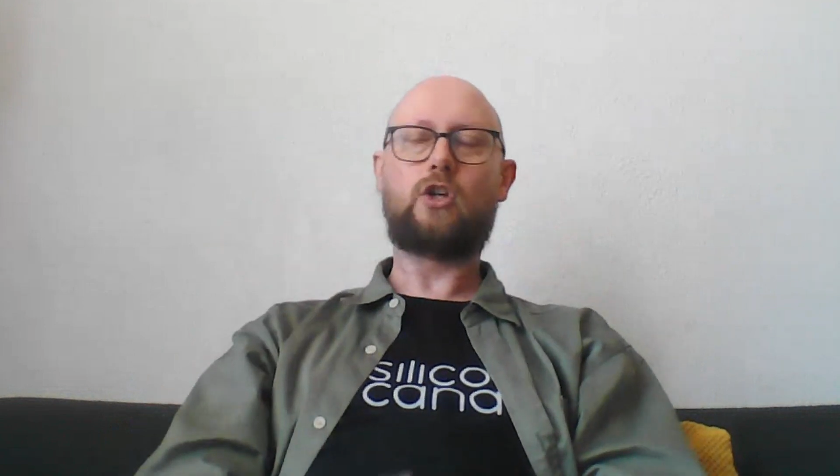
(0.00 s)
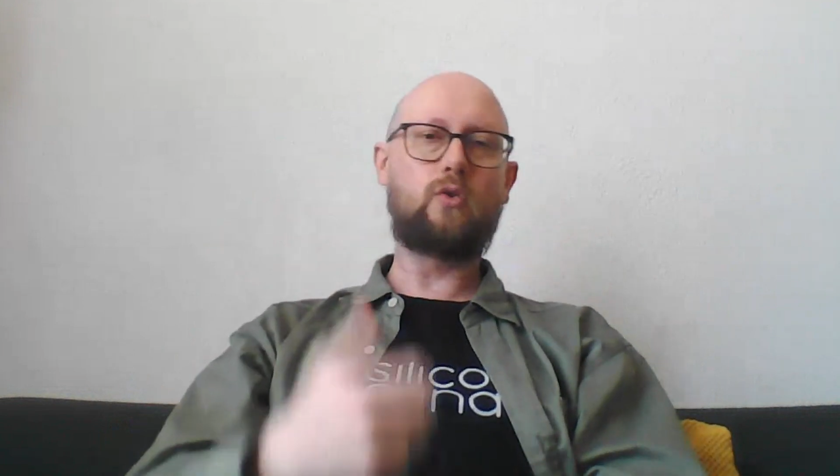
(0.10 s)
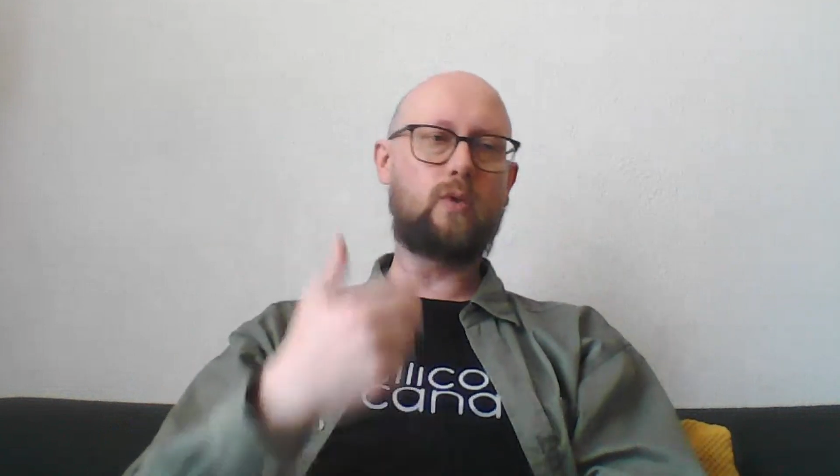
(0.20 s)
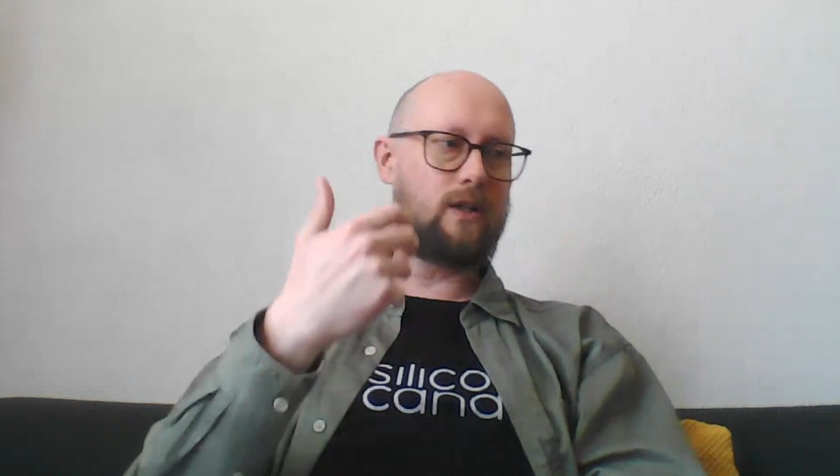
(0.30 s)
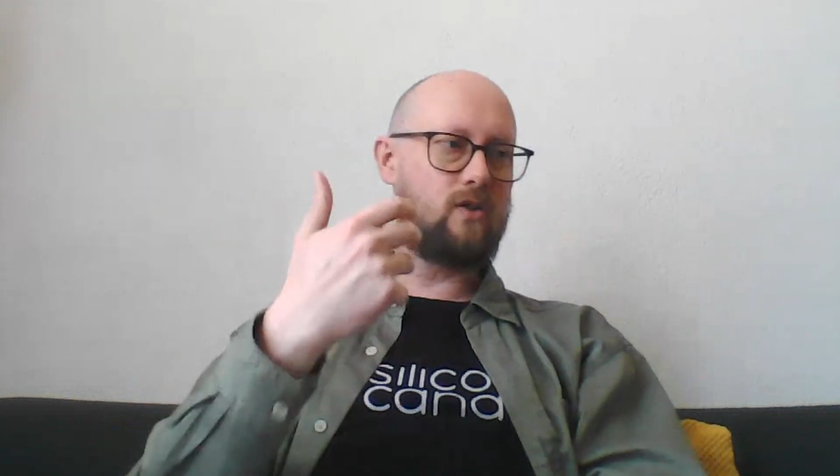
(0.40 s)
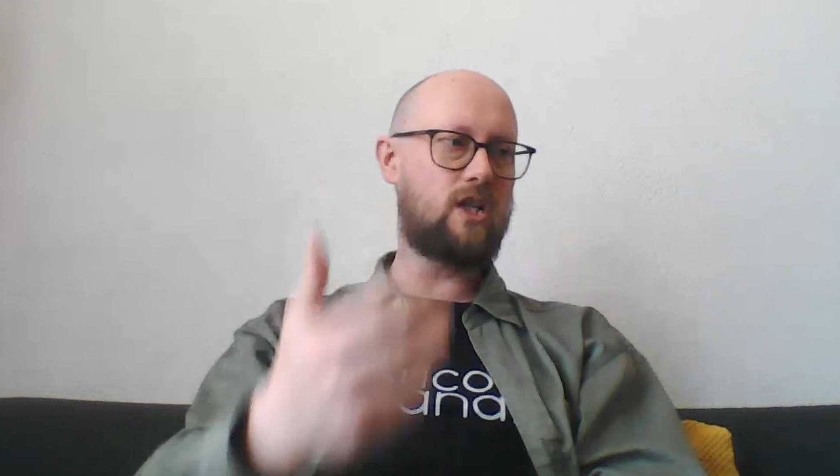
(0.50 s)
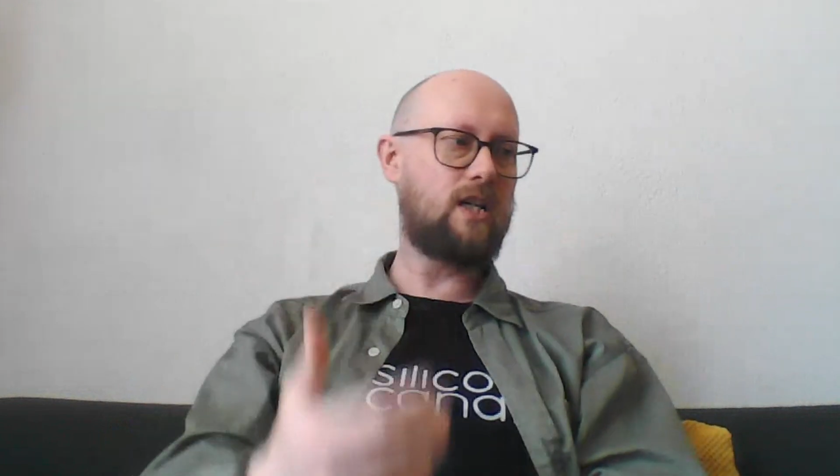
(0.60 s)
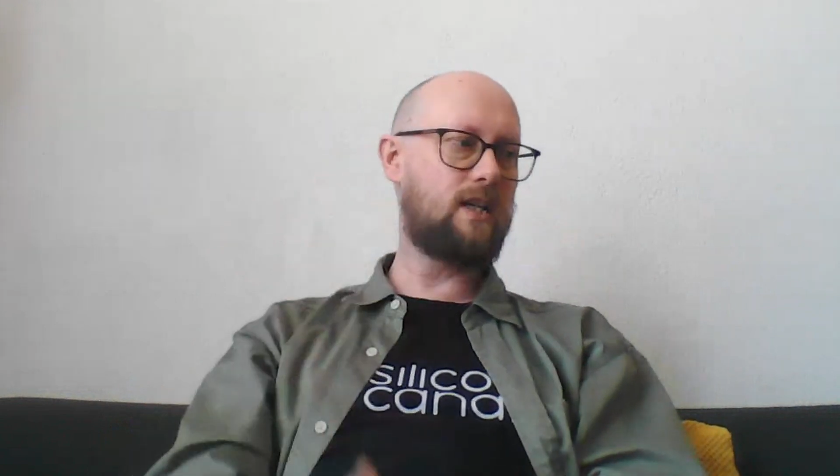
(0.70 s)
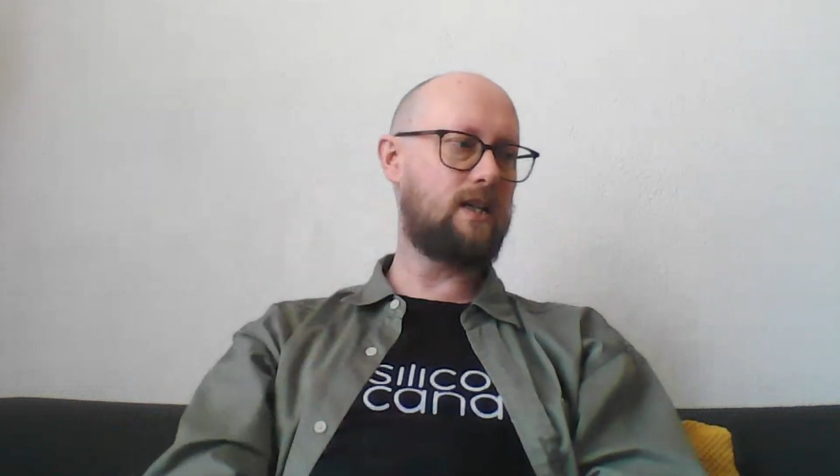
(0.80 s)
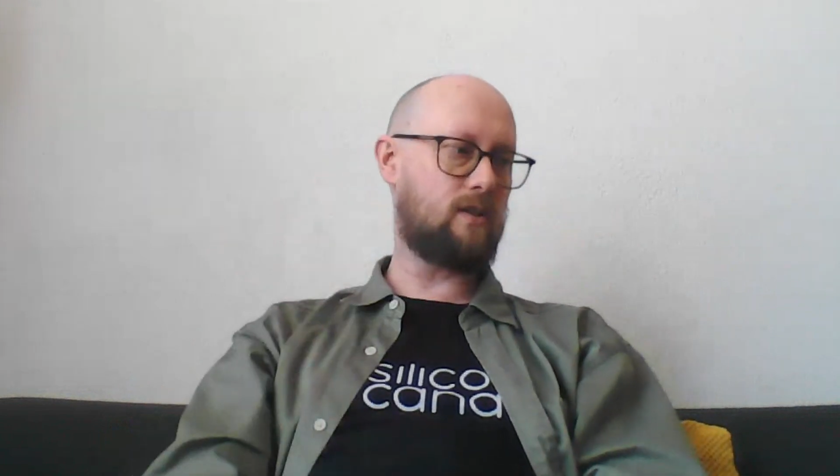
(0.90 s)
doing
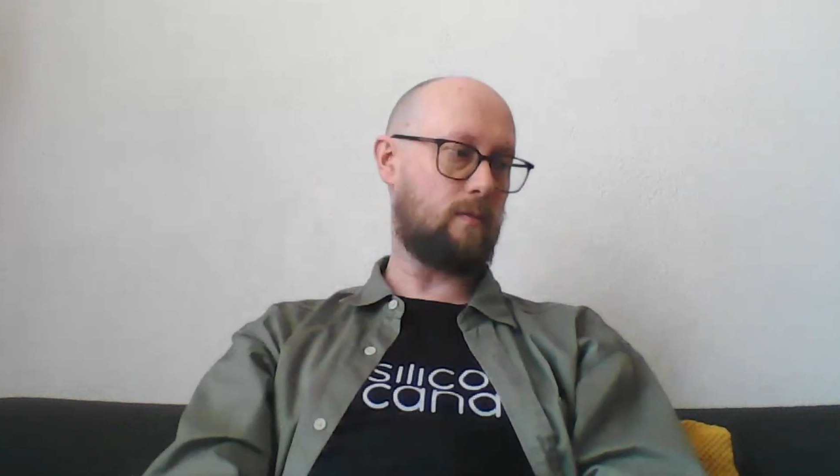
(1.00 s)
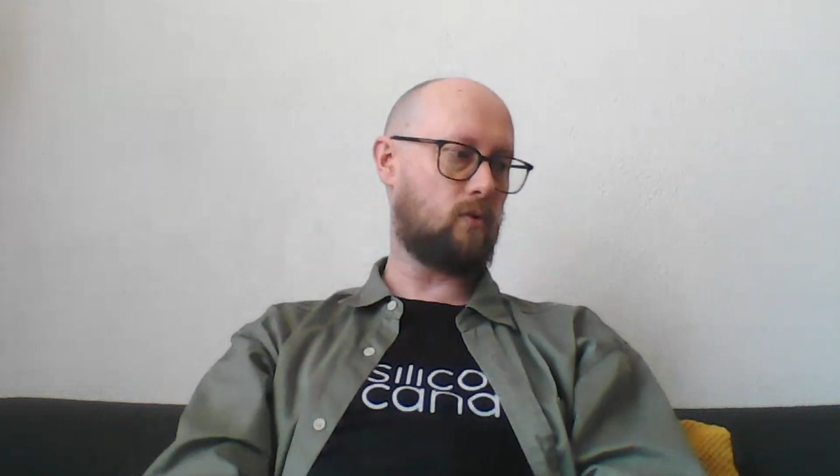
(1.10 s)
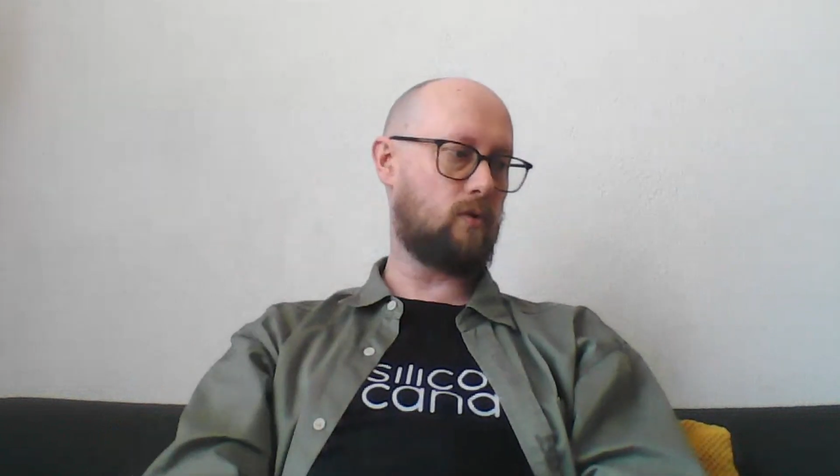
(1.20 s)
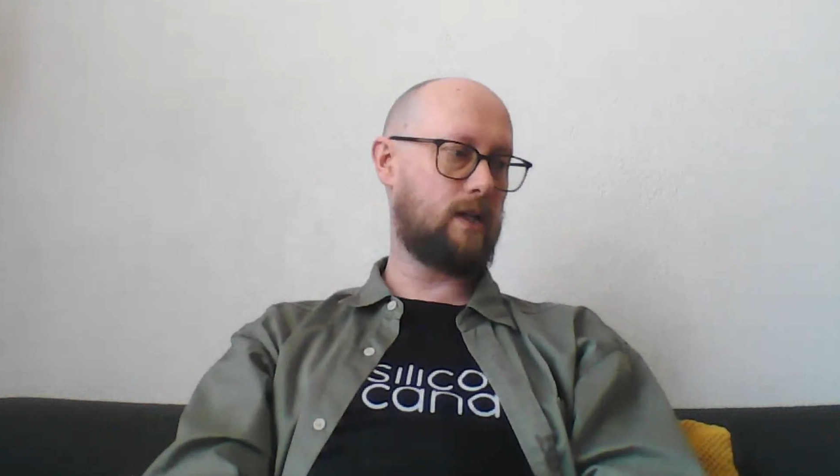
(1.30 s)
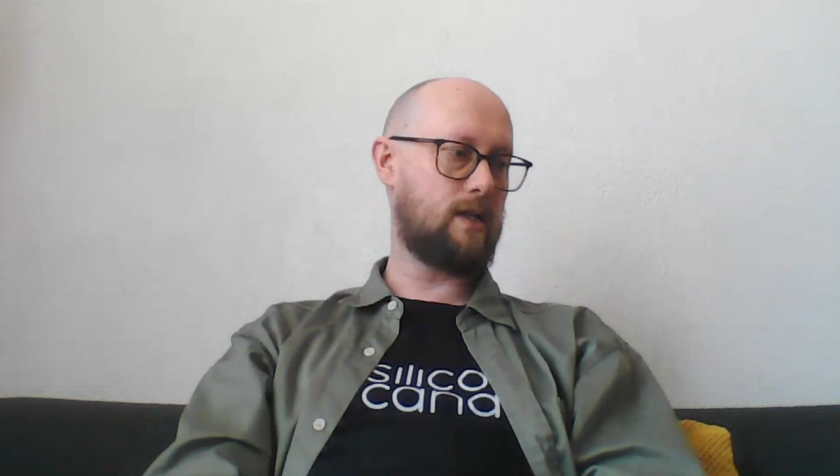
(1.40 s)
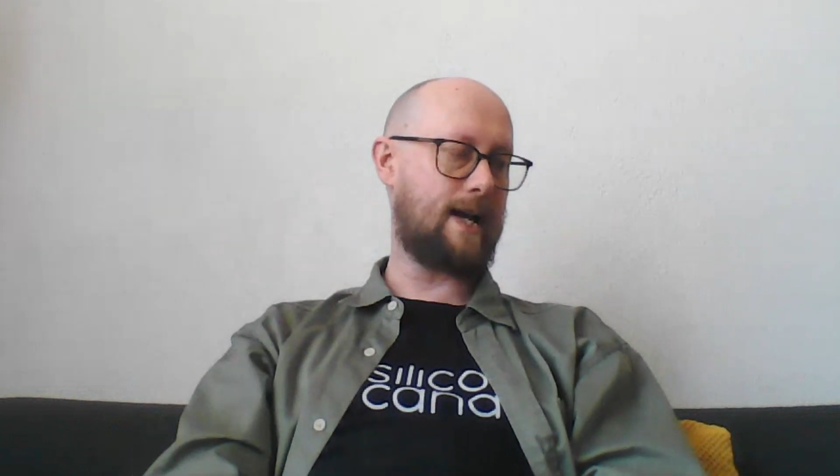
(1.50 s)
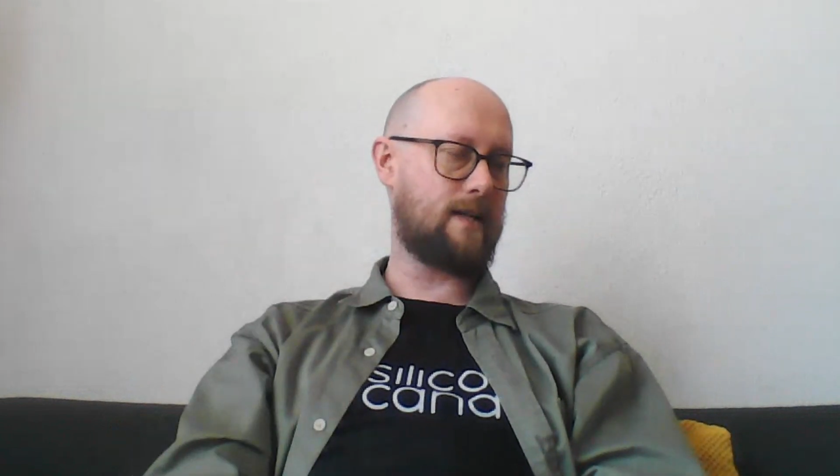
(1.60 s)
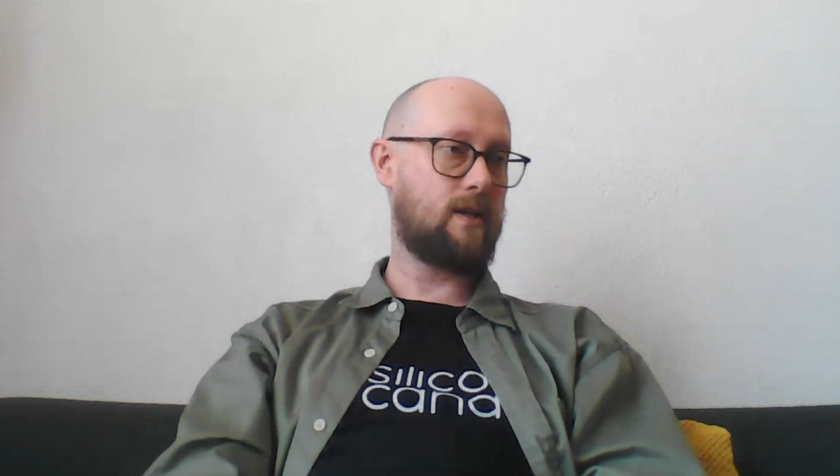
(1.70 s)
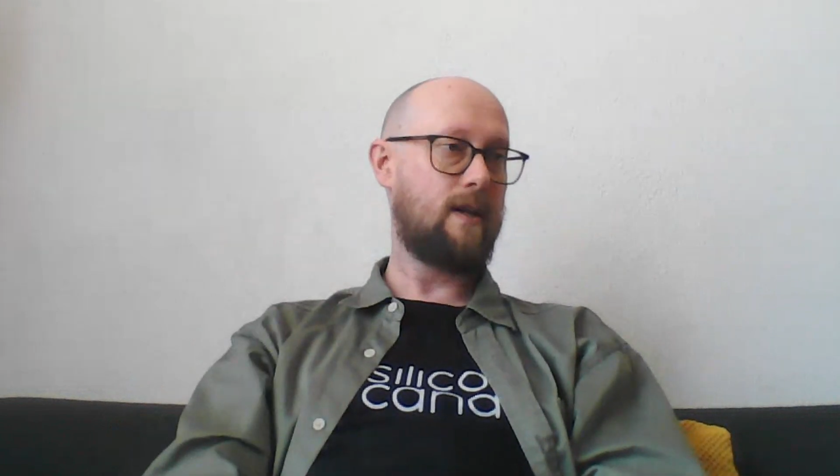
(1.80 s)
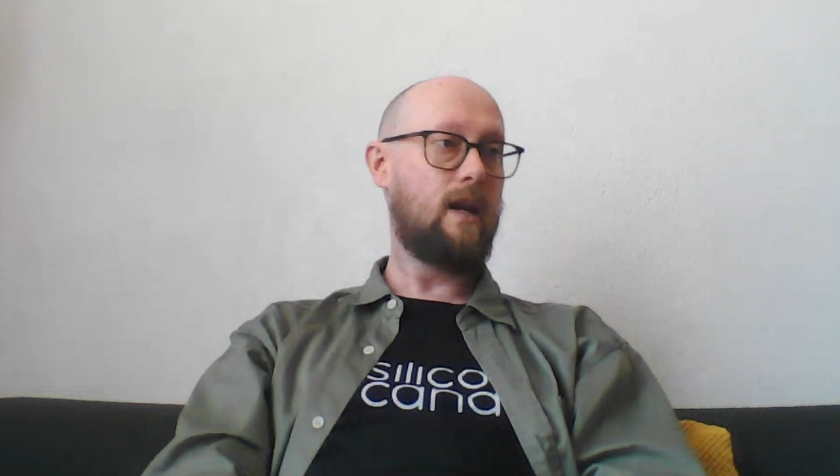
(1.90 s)
tedious and boring
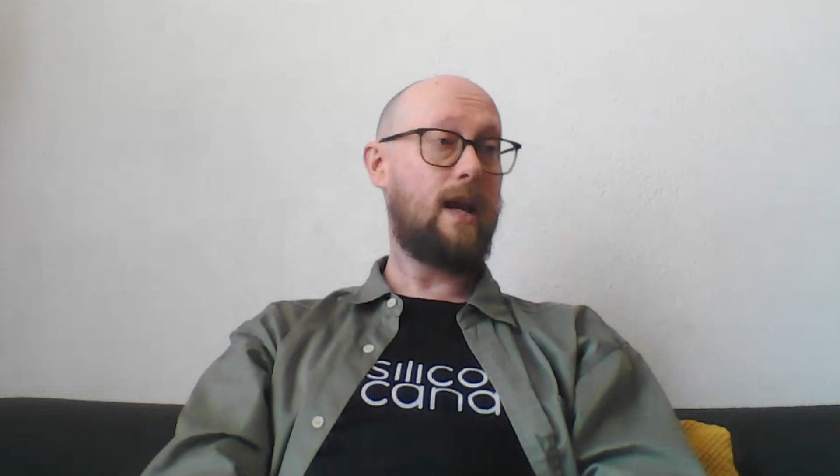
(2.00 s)
tasks.